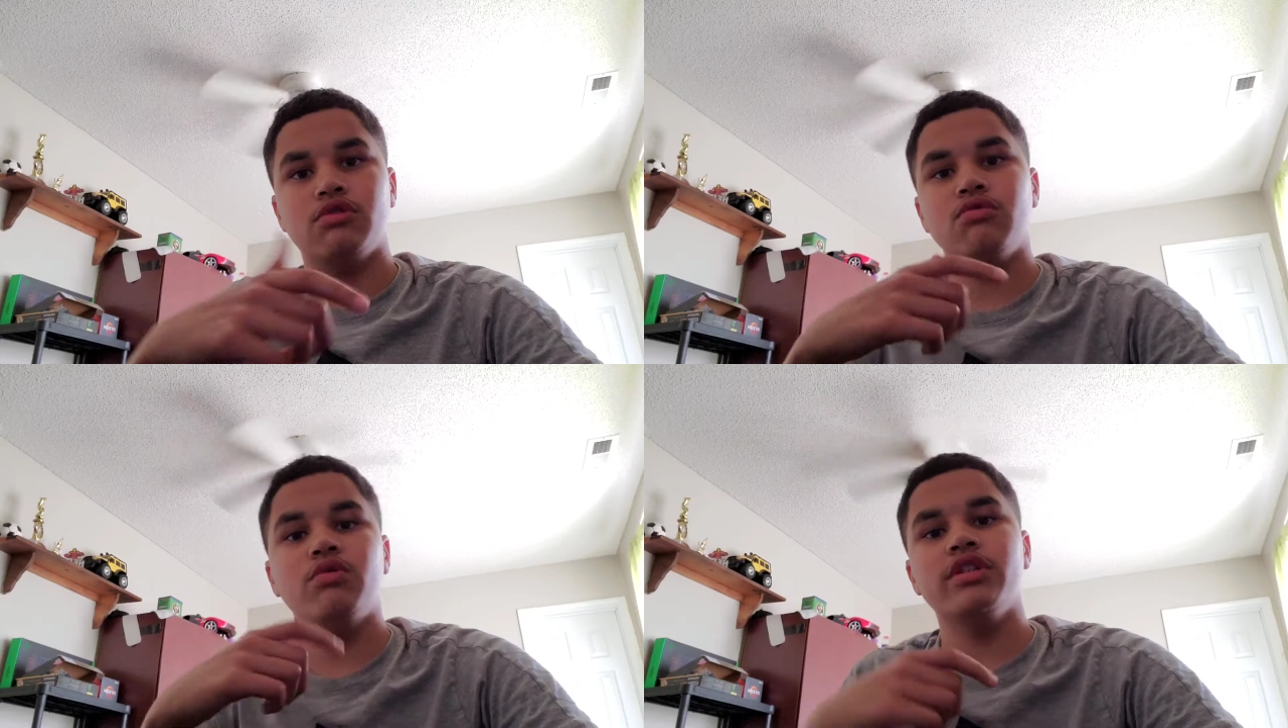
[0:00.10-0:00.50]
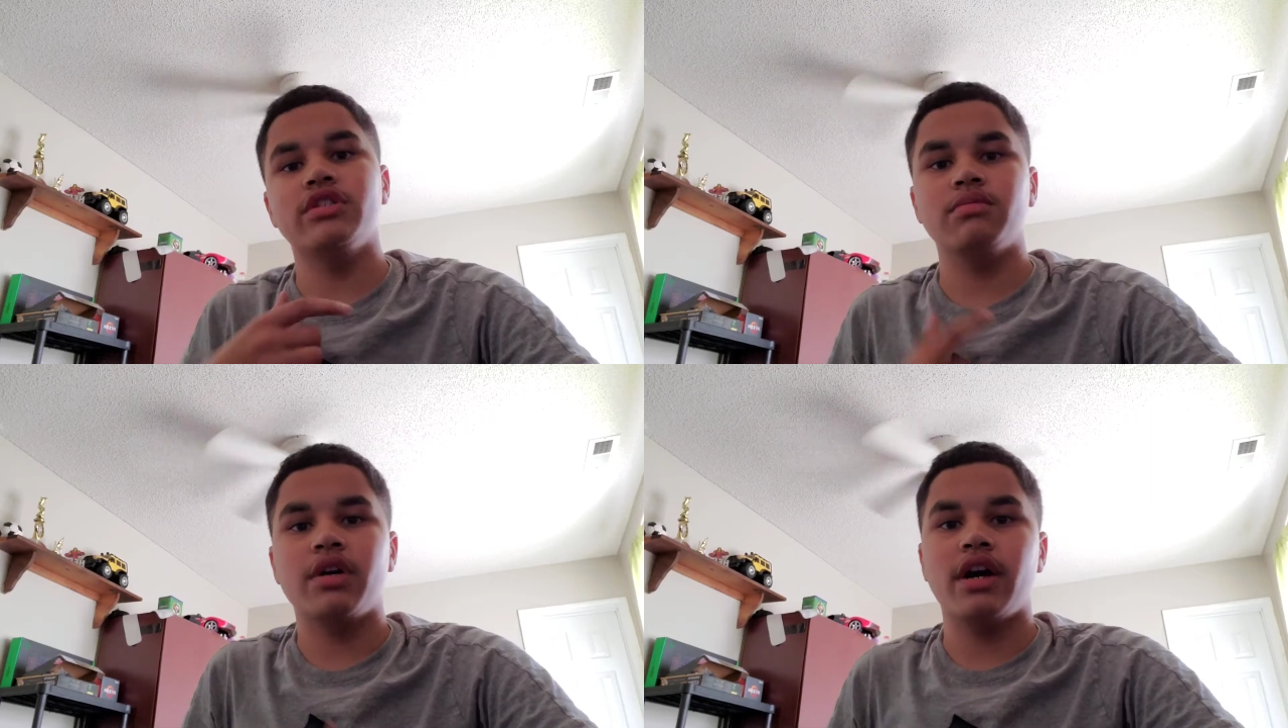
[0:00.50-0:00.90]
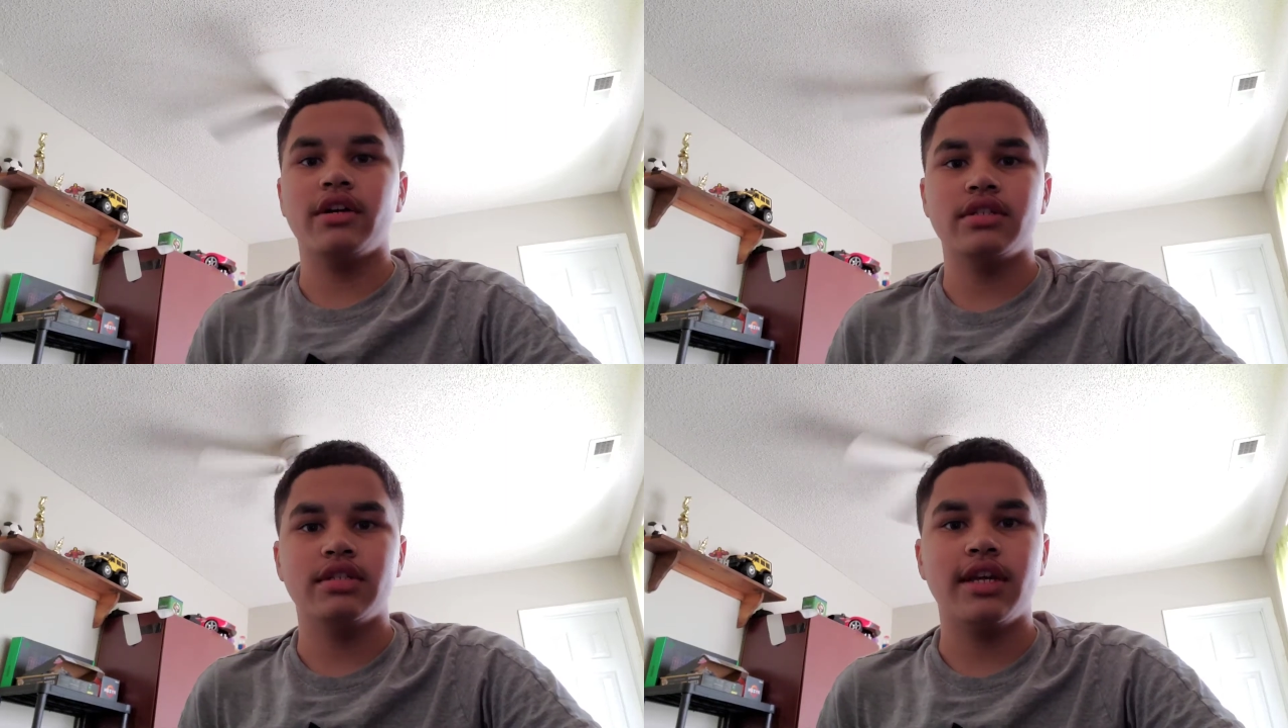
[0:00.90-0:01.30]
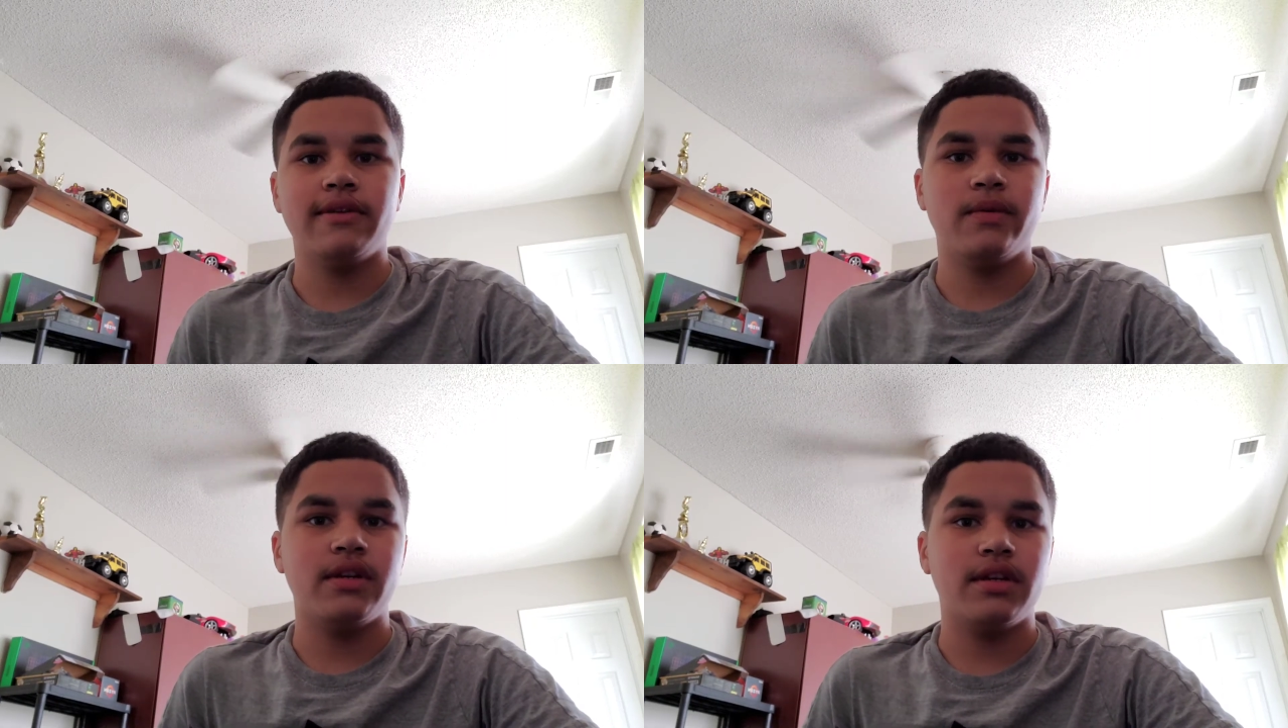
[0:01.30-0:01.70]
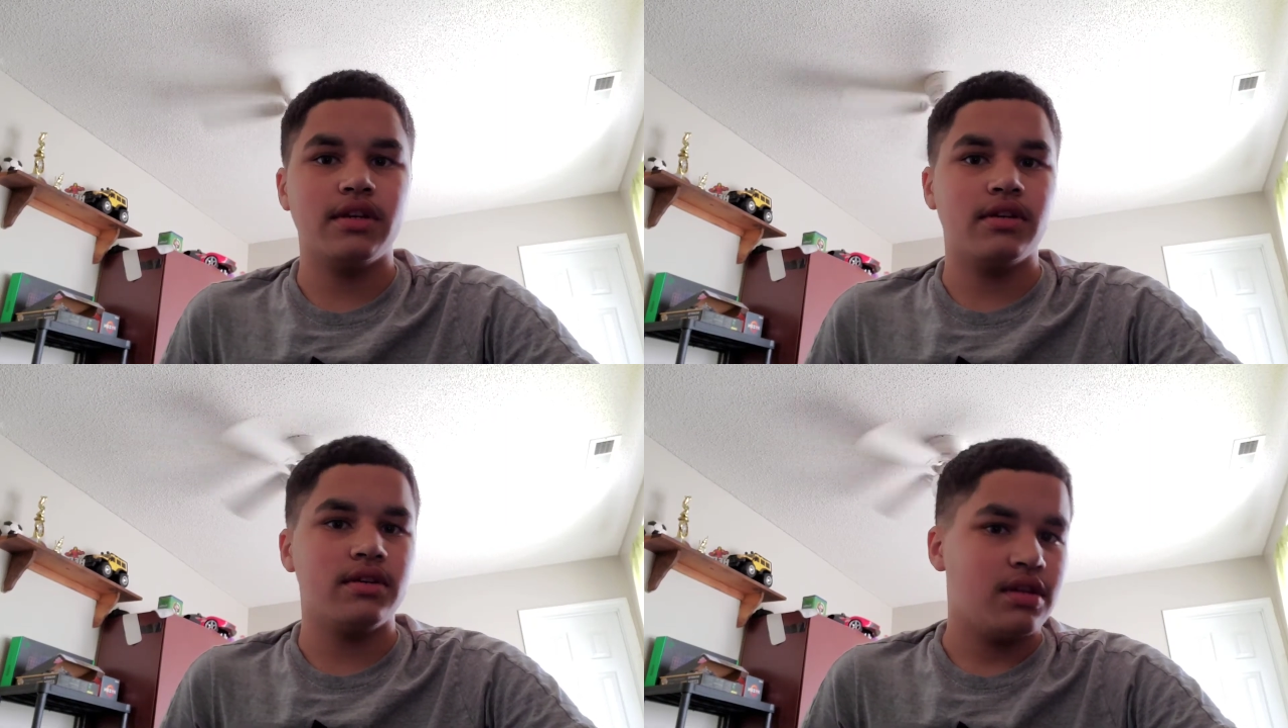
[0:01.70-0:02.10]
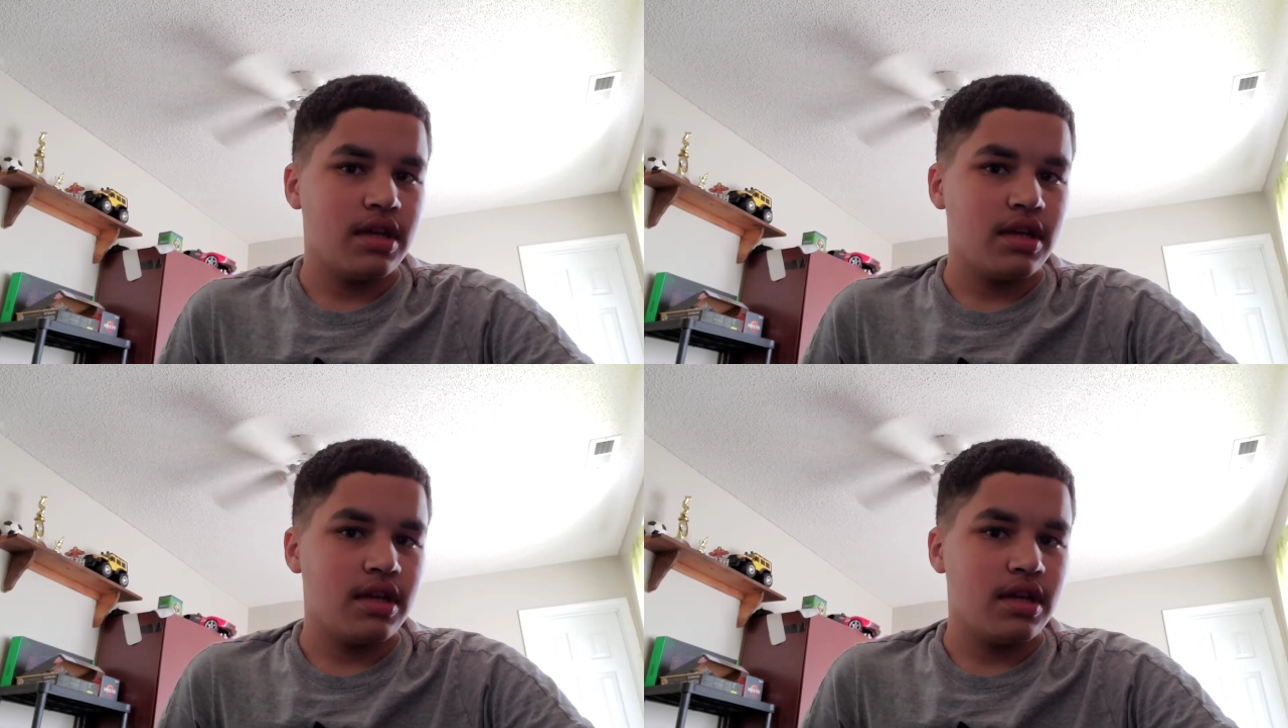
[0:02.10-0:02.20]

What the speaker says: what is up guys, TechRay here,